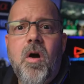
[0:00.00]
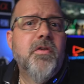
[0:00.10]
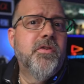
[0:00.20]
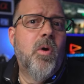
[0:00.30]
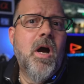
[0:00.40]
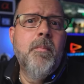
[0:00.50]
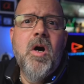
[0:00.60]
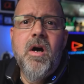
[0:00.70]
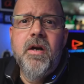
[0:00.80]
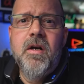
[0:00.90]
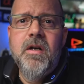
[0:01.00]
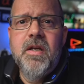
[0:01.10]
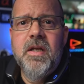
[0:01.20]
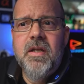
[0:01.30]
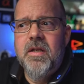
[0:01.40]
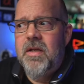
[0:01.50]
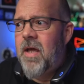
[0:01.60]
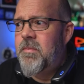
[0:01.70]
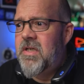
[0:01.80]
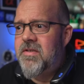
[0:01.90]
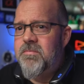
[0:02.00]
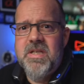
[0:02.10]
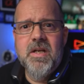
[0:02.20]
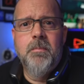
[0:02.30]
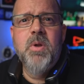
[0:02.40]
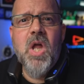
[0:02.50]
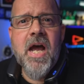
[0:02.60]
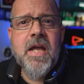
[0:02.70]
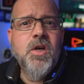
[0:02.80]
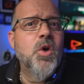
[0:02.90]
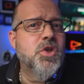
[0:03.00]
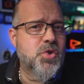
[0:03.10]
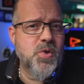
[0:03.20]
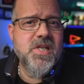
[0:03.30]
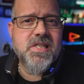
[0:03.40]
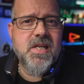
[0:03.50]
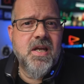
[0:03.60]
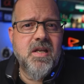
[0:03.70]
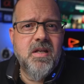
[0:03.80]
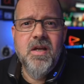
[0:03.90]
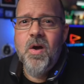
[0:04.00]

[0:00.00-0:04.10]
Also, I'm a hunter and I mean, to be in a blind or a tree stand,